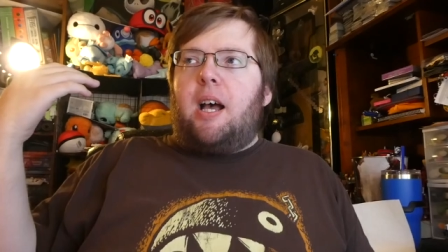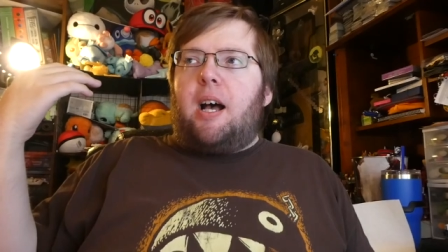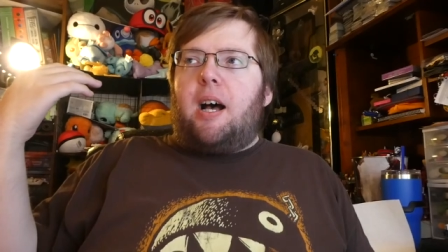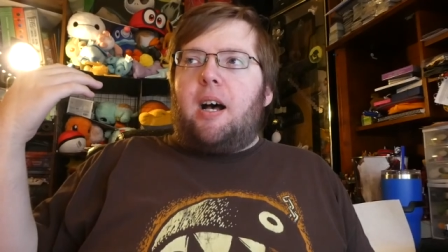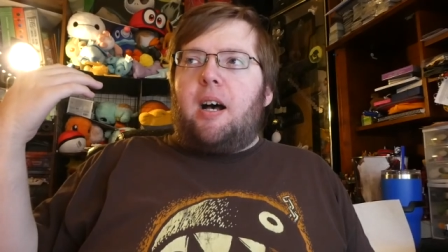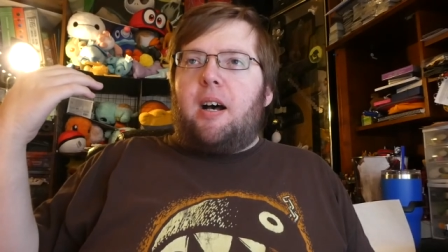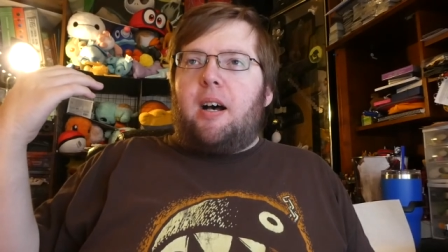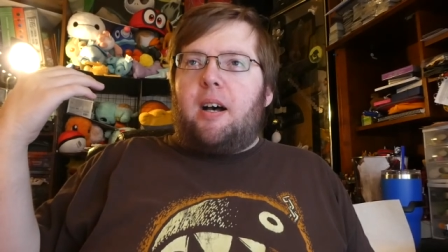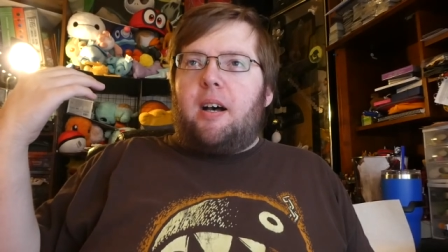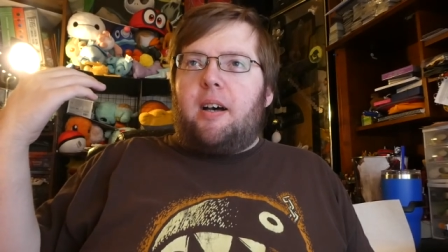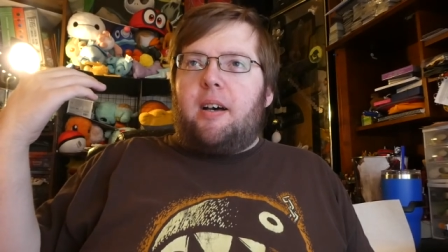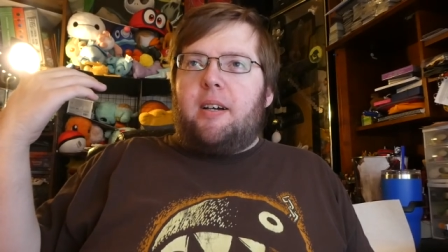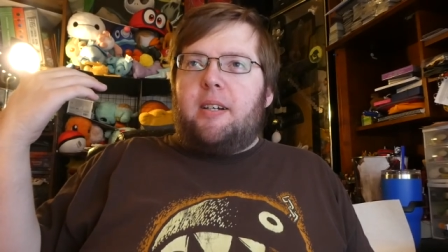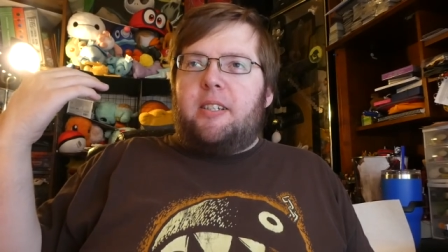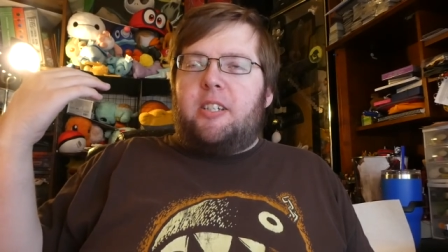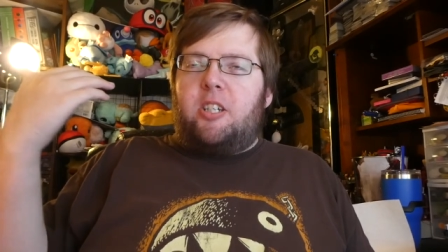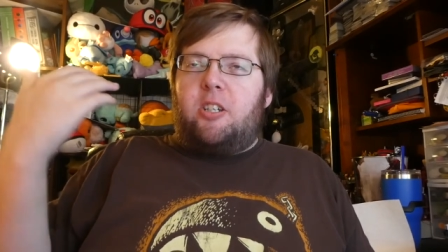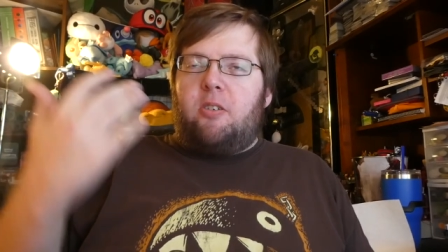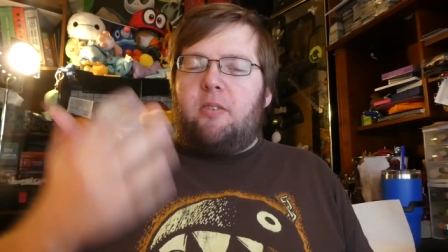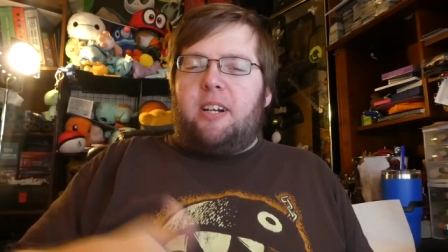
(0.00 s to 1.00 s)
Uh,
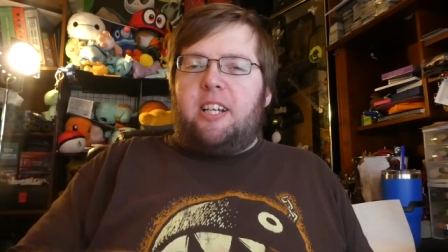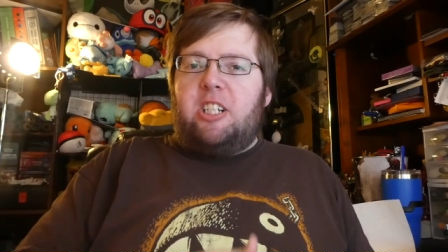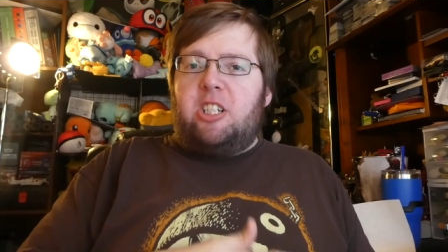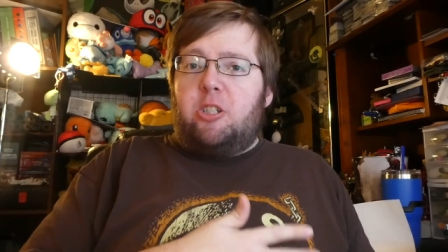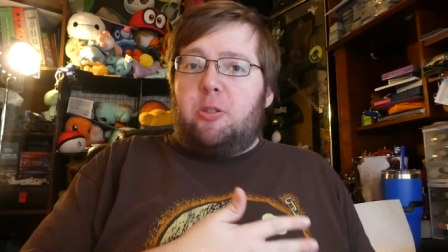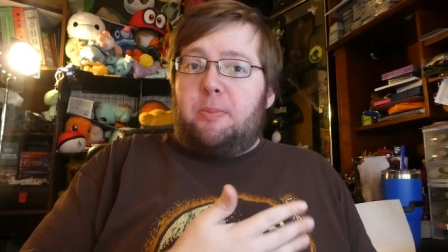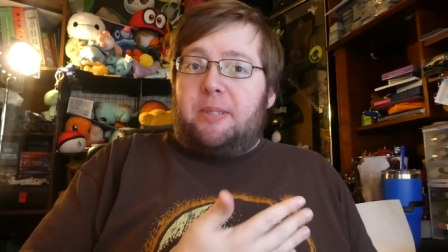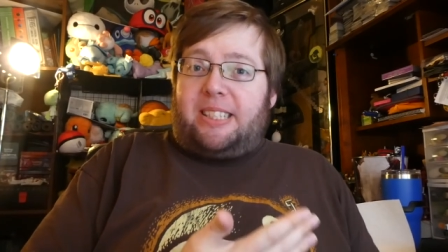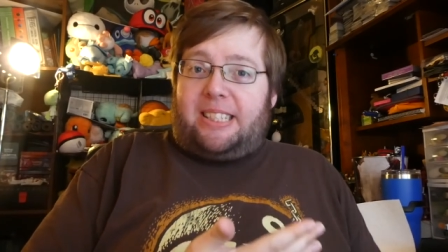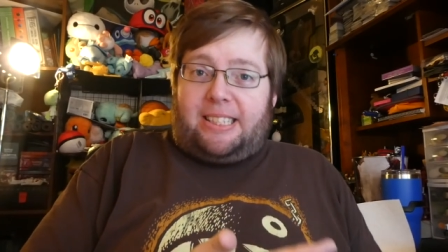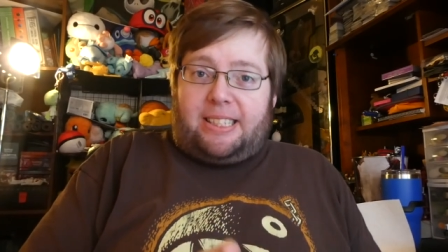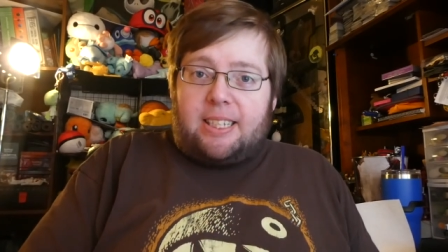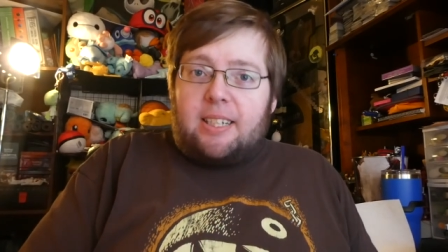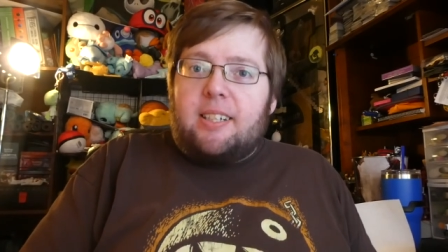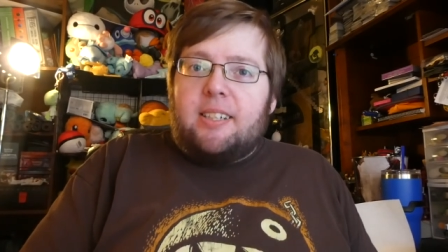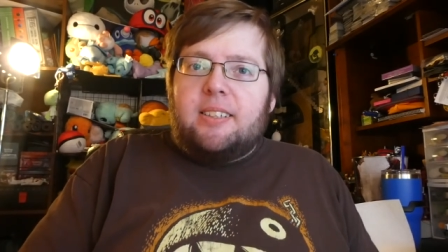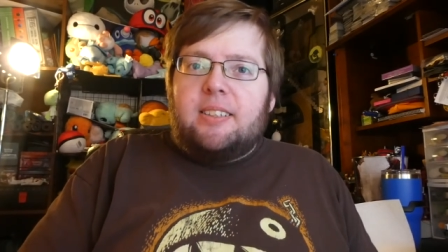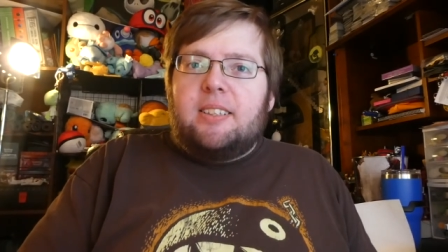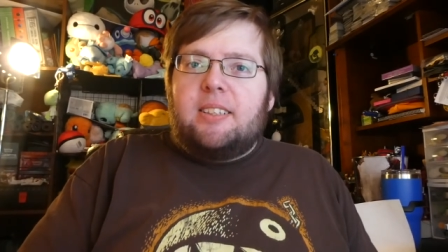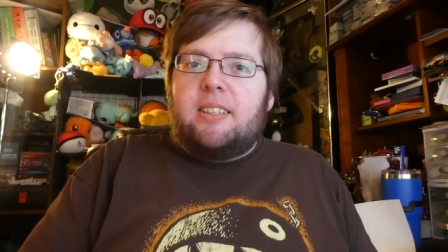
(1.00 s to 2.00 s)
Kyuranger was
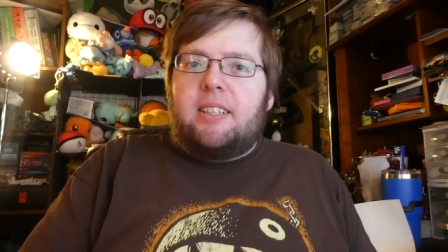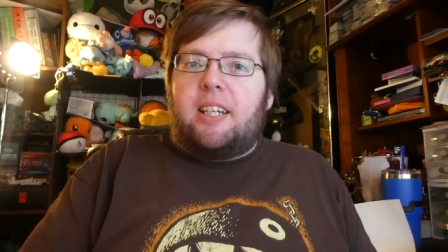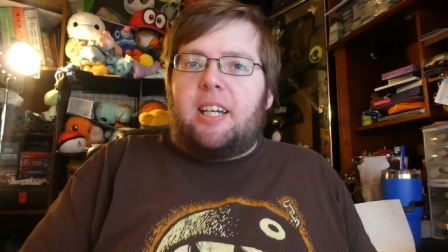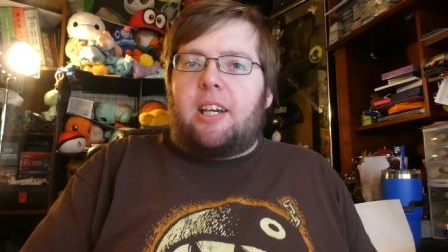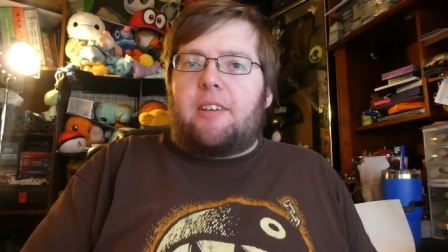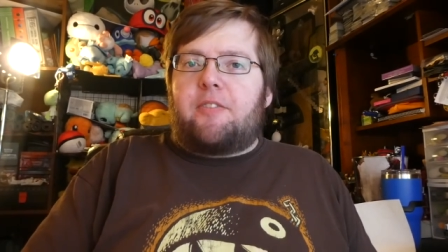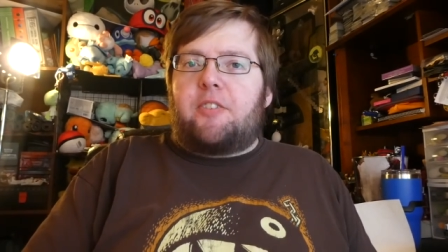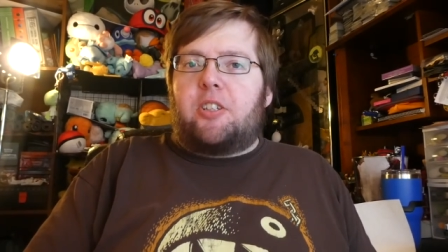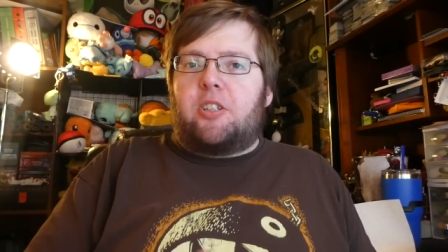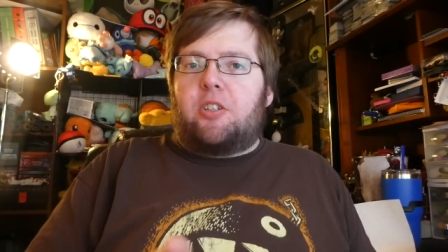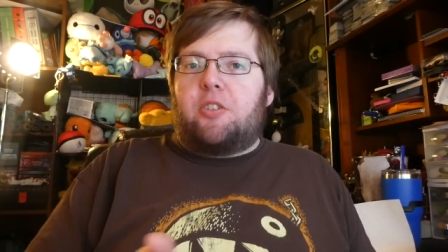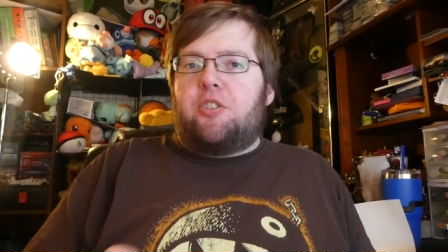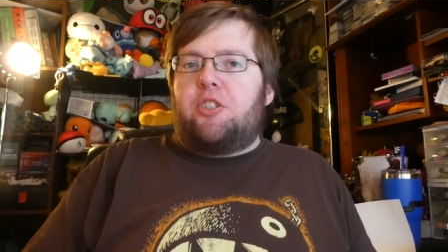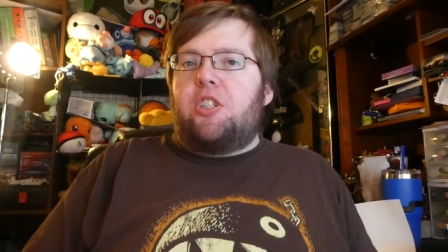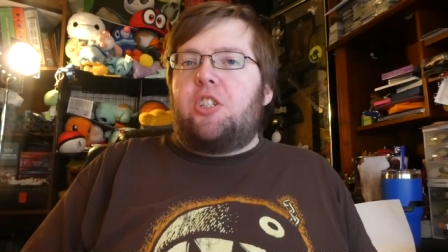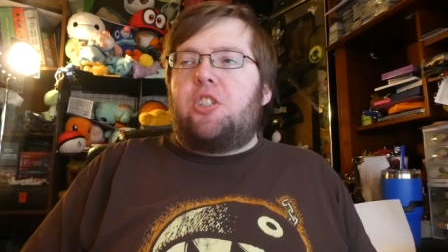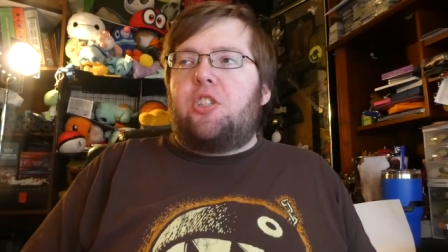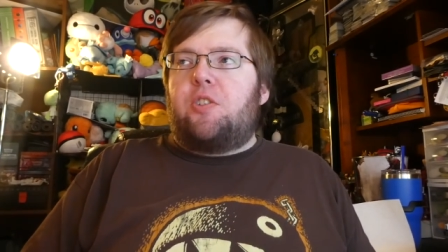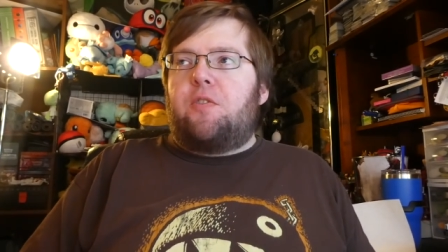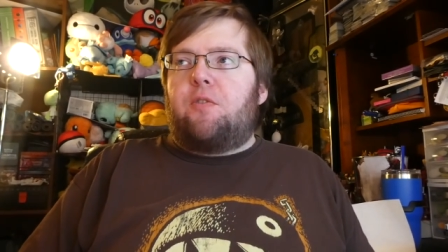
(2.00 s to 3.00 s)
done after
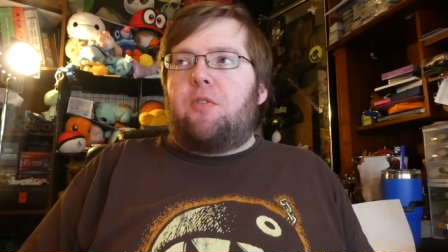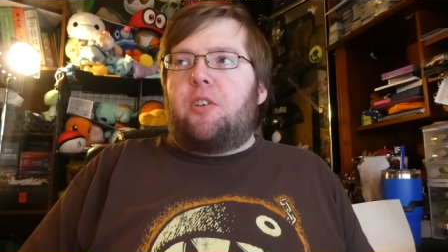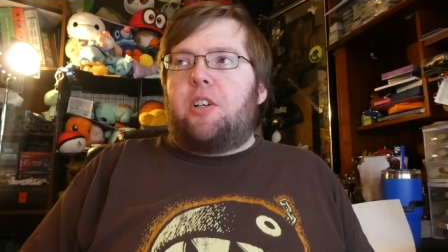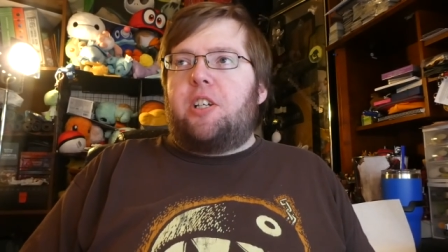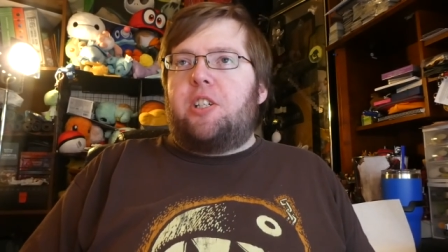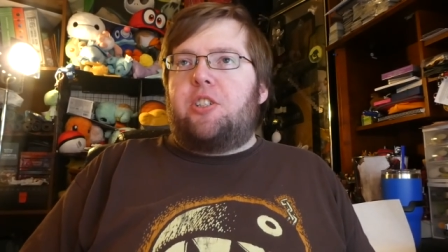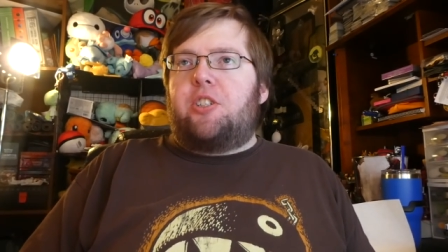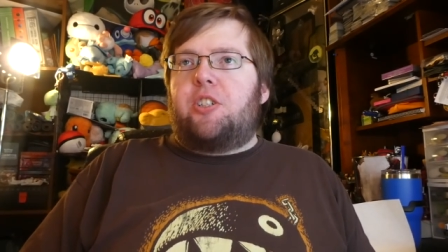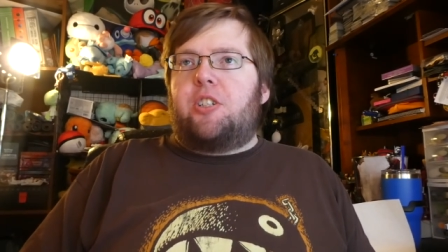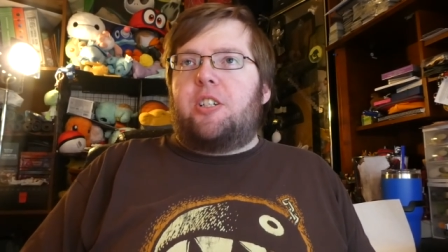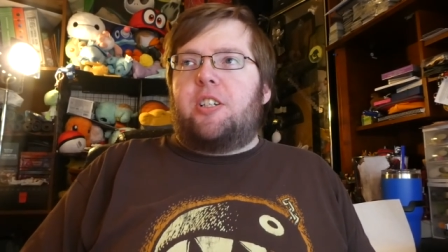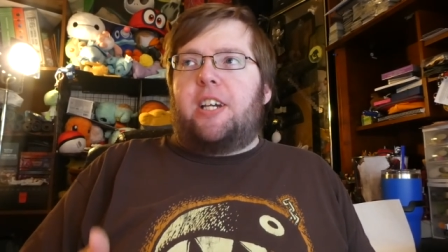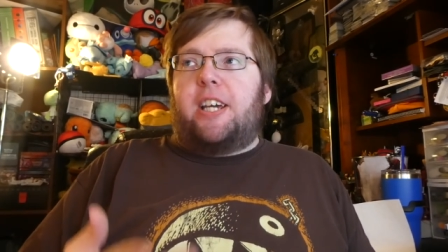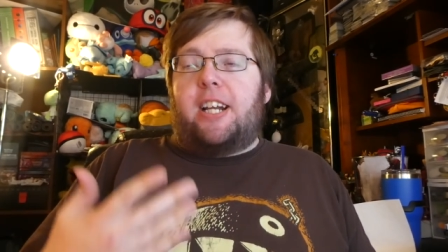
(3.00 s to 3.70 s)
Kojishi Voyager,